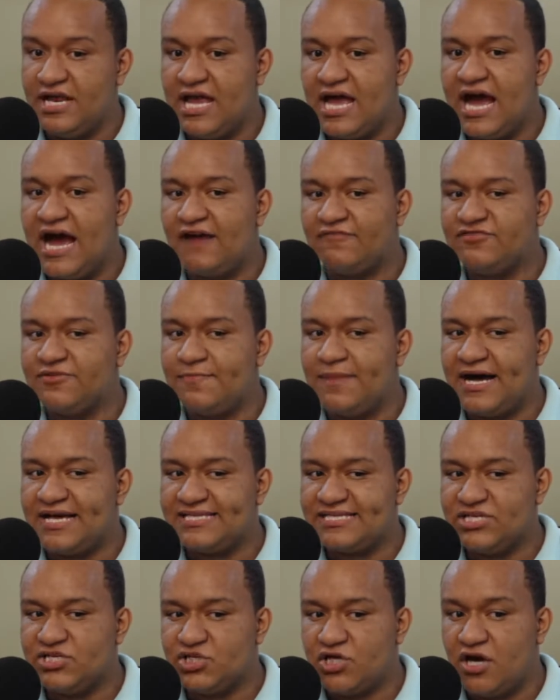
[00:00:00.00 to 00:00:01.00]
after
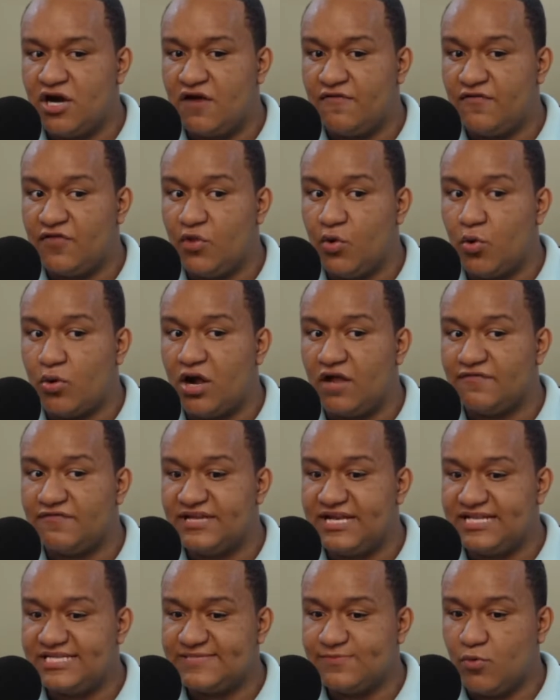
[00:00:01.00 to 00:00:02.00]
passage of no
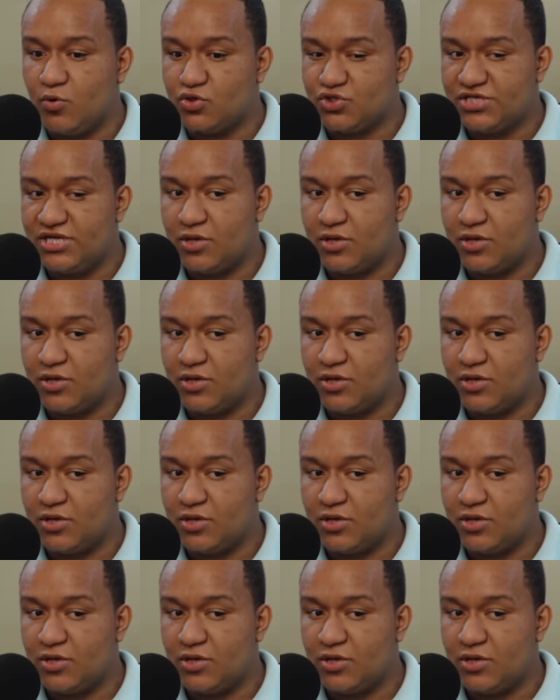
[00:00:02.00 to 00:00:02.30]
confidence motion,